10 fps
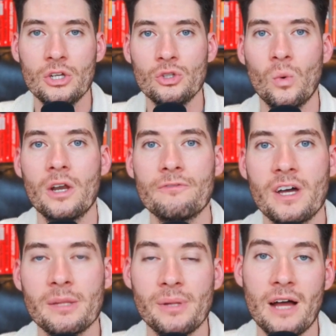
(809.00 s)
you want to
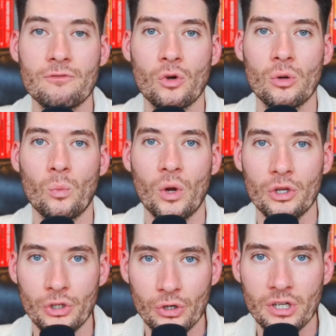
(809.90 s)
find the platform where
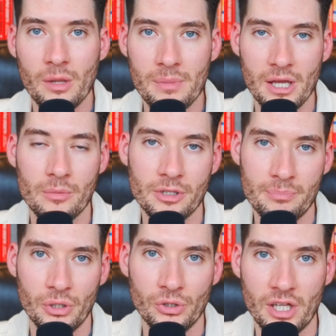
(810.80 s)
you're going to be able to
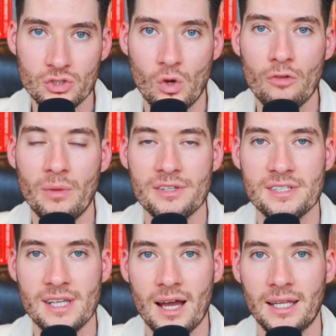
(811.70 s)
build on 12 months
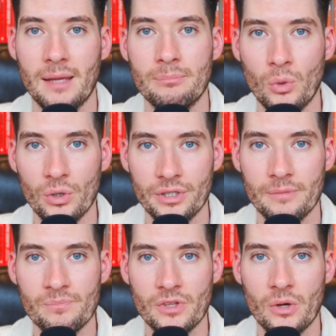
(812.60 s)
and not get bored.
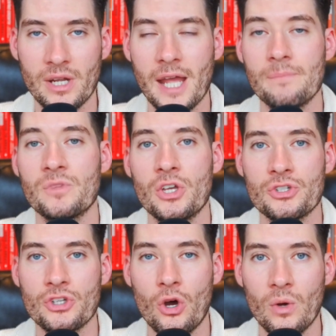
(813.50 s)
Okay,
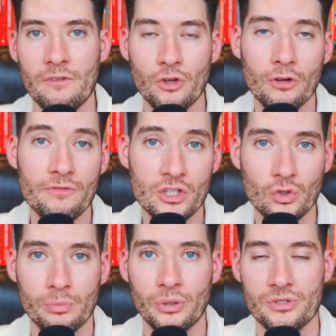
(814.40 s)
so if you're a
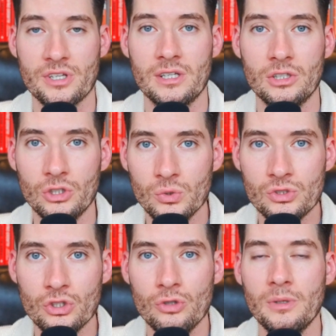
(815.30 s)
visual person,
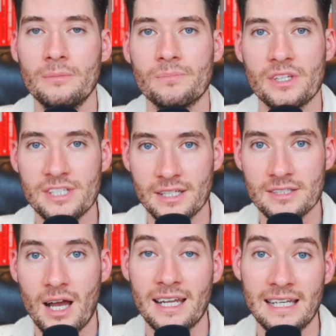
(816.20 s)
YouTube,
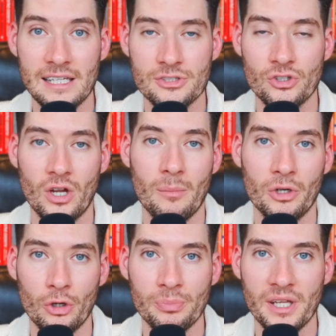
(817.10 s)
TikTok, and Instagram are
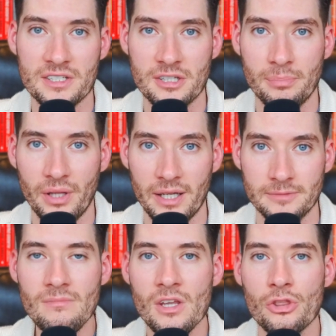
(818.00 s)
your place to play.
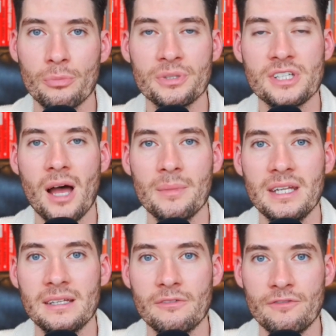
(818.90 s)
They're
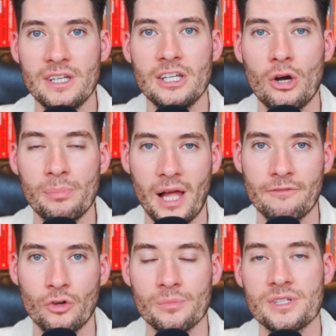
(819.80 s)
predominant video
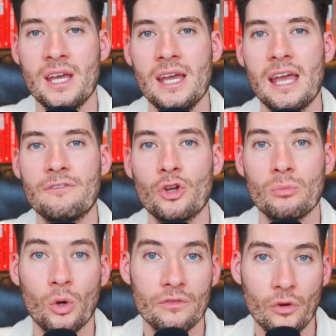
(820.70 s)
platforms. If you're
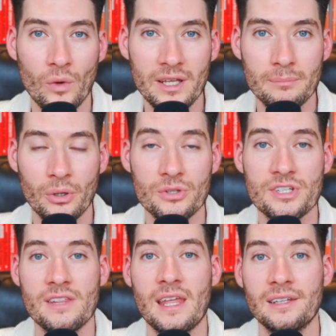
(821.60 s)
more of a written
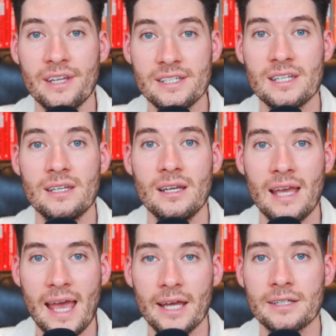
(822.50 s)
person, then LinkedIn,
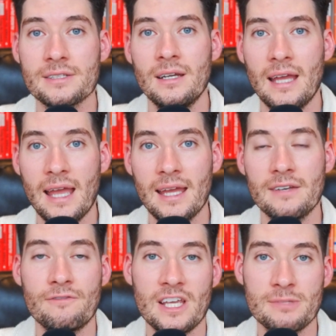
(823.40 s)
X,
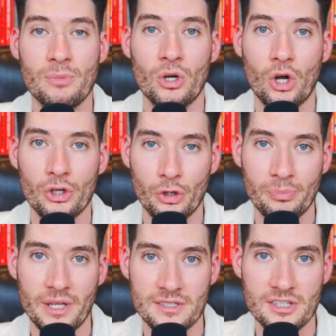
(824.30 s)
and Facebook are your
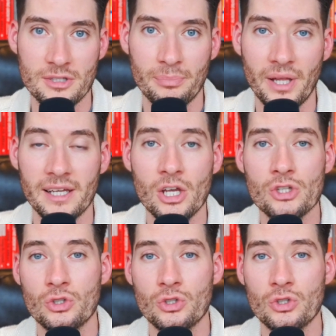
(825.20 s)
places to play. So